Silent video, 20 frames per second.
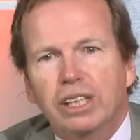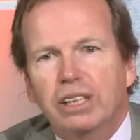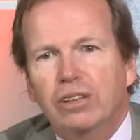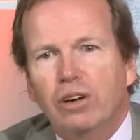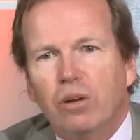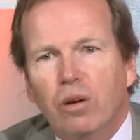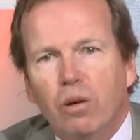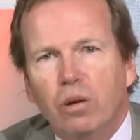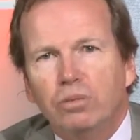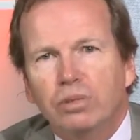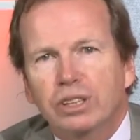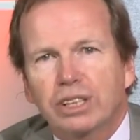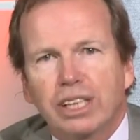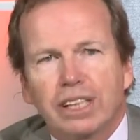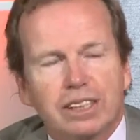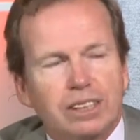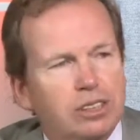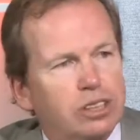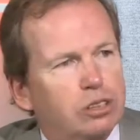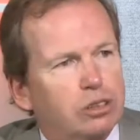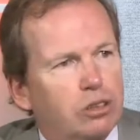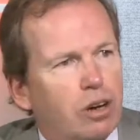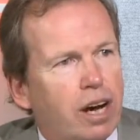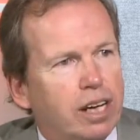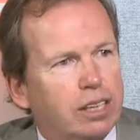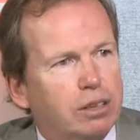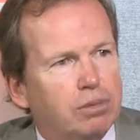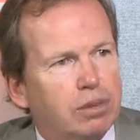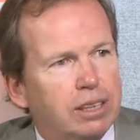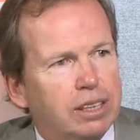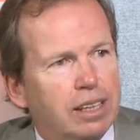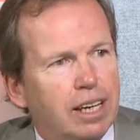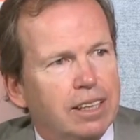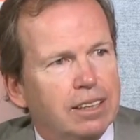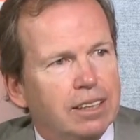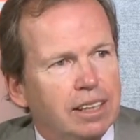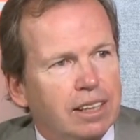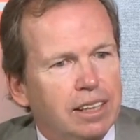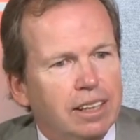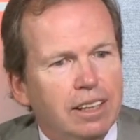and the Homestead is a document that